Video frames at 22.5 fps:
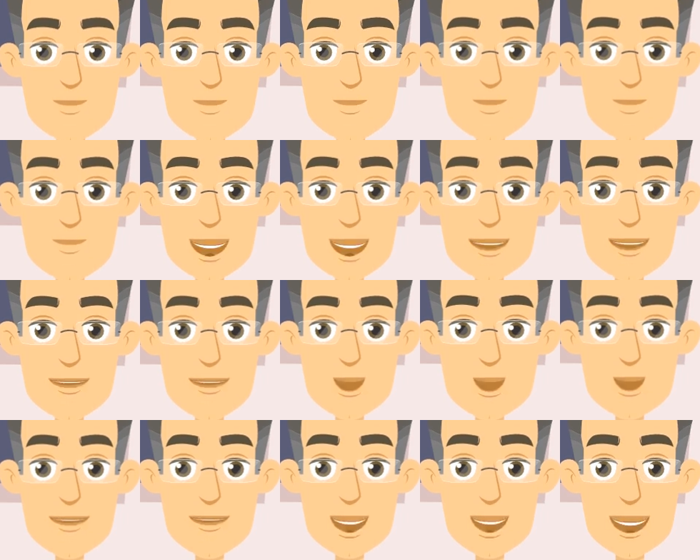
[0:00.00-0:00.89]
It is
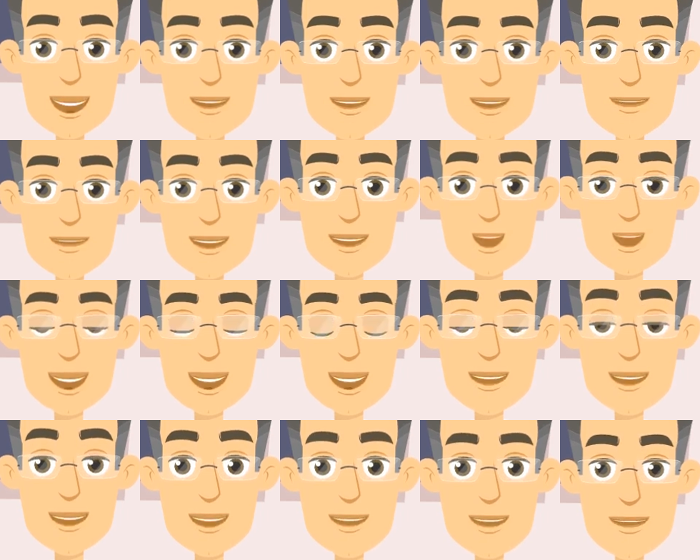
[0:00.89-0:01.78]
important to note that the
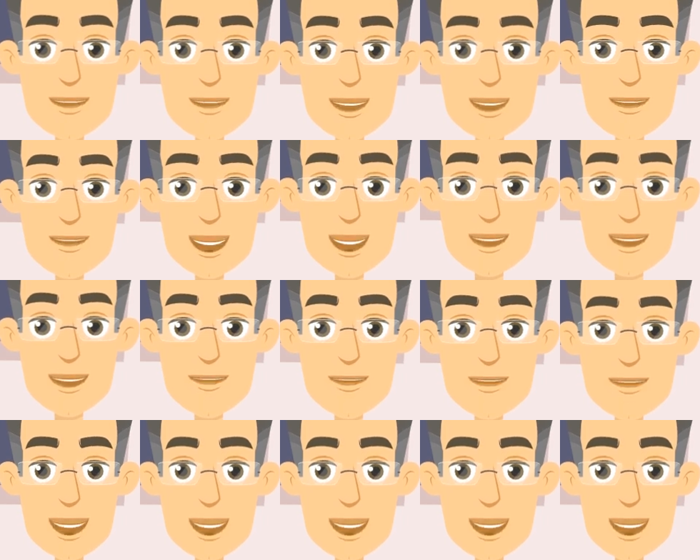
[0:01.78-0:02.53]
severity of signs